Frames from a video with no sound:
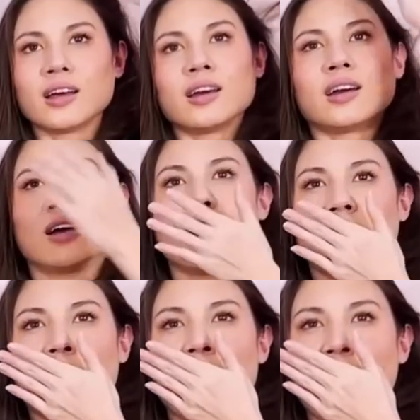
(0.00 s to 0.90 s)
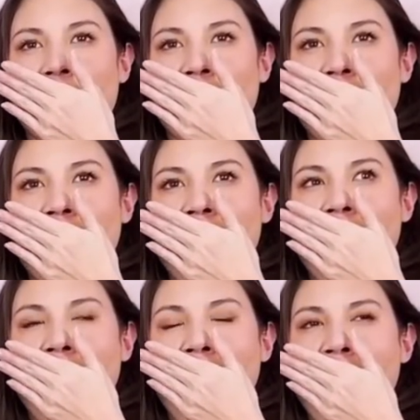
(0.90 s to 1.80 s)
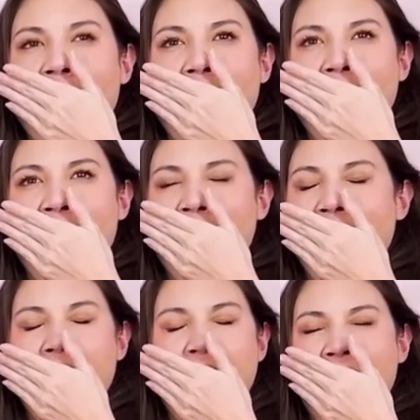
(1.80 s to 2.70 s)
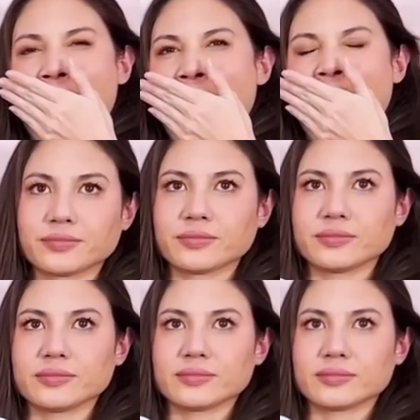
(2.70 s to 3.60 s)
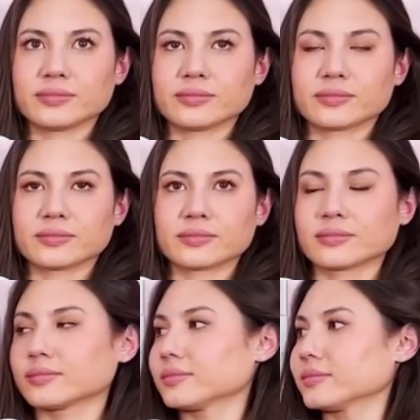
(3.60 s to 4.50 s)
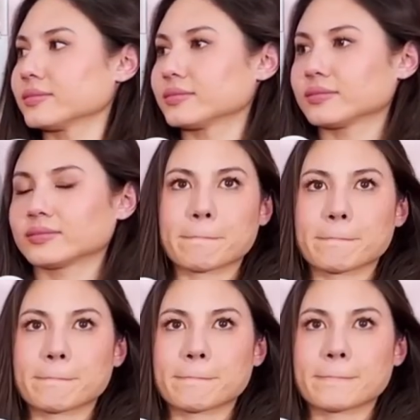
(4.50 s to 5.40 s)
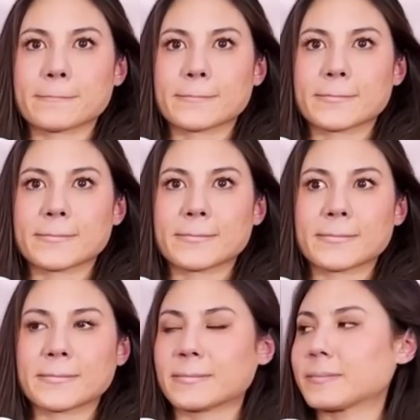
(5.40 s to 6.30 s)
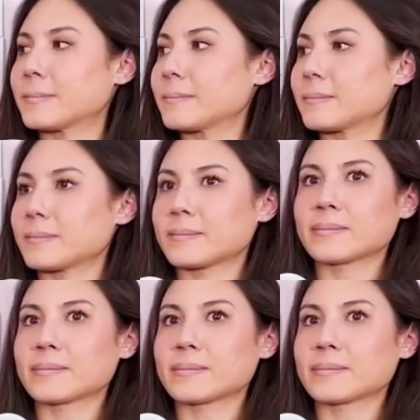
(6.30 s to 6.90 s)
(not speaking)